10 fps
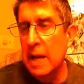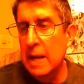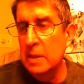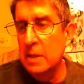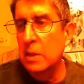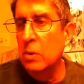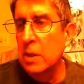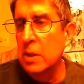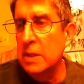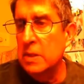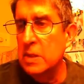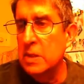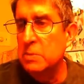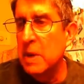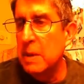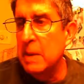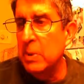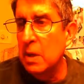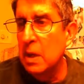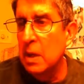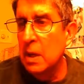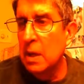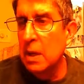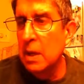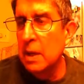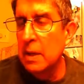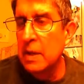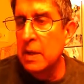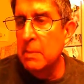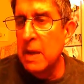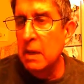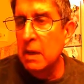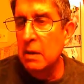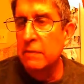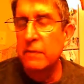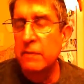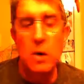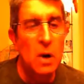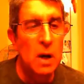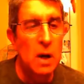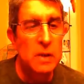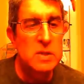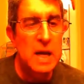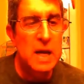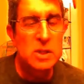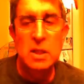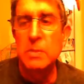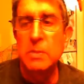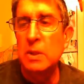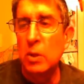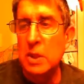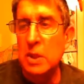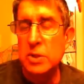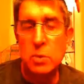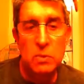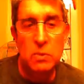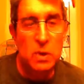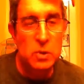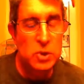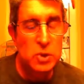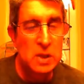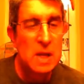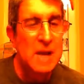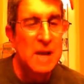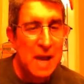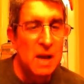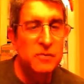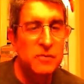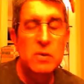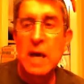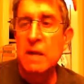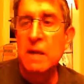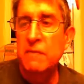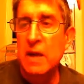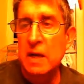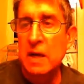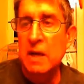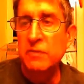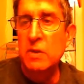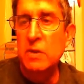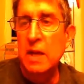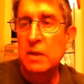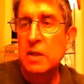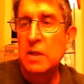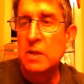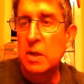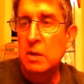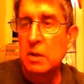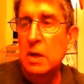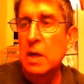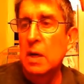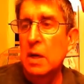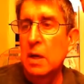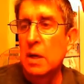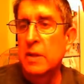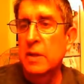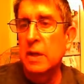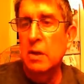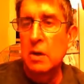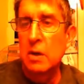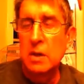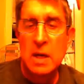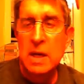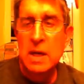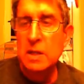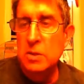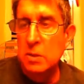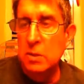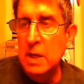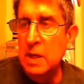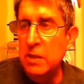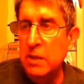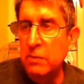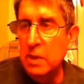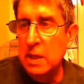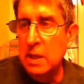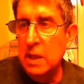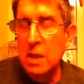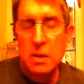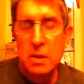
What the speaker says: And according to this paper, the amount of coral that's actually been lost to erosion after that event, after the El Nino that occurred in 82 and 83,